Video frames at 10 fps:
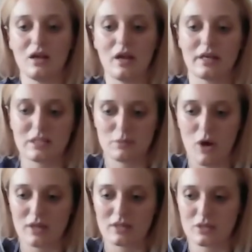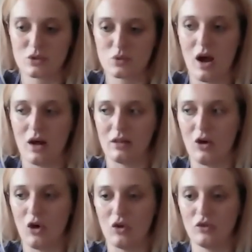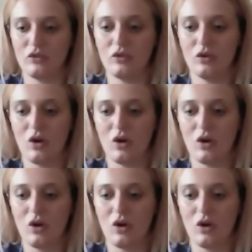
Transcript: expressed as well, on